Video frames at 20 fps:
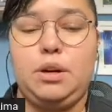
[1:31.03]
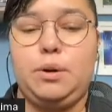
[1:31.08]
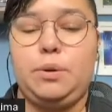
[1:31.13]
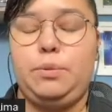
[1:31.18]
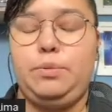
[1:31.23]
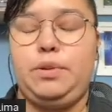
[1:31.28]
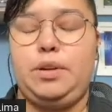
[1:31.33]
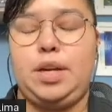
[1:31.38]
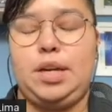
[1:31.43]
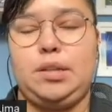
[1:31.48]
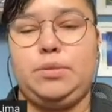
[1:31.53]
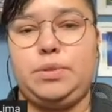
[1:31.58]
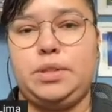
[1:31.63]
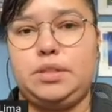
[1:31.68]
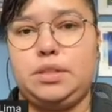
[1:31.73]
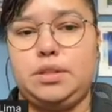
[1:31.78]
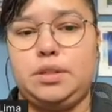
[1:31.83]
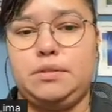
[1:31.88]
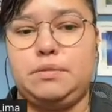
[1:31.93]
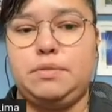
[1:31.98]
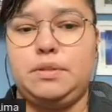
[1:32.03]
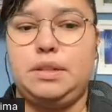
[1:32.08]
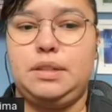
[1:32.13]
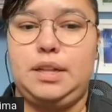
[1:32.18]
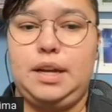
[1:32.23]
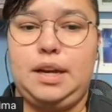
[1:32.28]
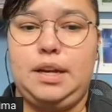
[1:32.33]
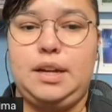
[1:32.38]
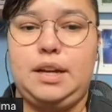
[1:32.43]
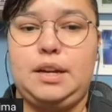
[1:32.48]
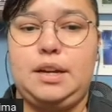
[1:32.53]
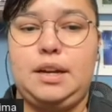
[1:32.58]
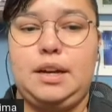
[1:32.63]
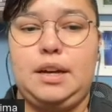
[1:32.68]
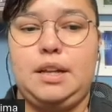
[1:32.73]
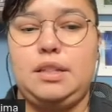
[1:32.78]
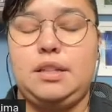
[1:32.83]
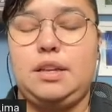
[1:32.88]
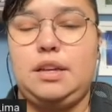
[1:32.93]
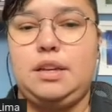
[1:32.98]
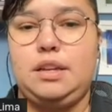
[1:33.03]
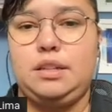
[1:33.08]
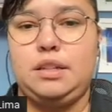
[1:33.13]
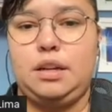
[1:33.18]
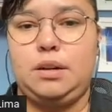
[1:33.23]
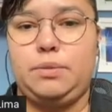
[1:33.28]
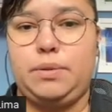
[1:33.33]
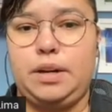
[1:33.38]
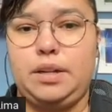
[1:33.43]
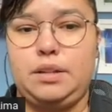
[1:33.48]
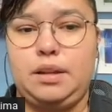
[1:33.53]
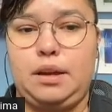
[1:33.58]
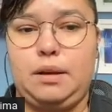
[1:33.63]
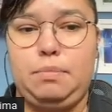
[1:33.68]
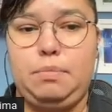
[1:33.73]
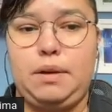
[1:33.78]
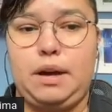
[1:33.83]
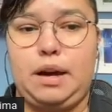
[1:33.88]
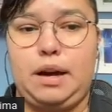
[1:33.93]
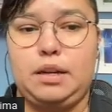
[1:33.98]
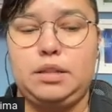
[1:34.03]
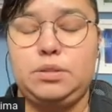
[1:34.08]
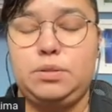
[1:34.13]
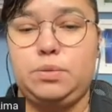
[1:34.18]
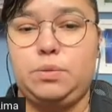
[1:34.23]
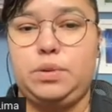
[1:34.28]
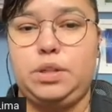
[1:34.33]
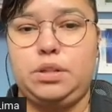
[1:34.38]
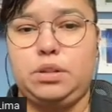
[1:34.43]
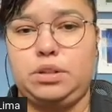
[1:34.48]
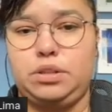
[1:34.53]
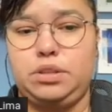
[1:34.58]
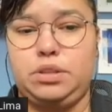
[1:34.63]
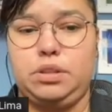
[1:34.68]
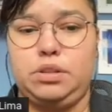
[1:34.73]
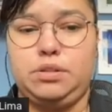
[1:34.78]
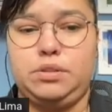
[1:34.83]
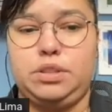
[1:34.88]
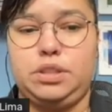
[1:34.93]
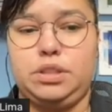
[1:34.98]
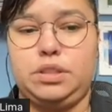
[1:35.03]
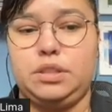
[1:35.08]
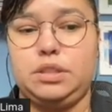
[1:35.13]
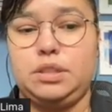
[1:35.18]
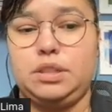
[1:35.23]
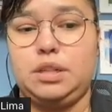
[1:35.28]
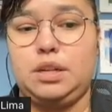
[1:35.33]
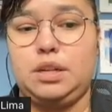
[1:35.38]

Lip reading: we can retrieve data and integrate APIs with our solutions.